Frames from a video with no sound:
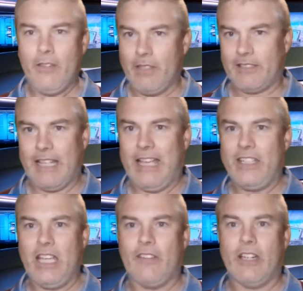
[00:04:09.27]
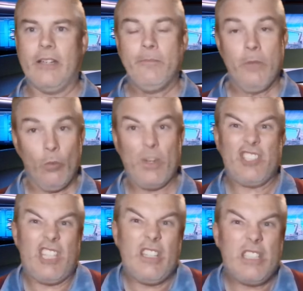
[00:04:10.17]
this, that and the other,
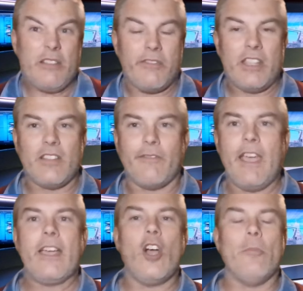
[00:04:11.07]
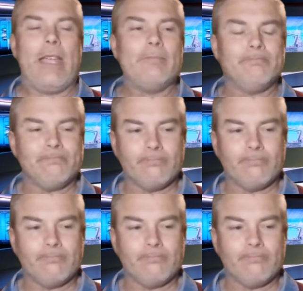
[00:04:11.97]
which is a fair comment.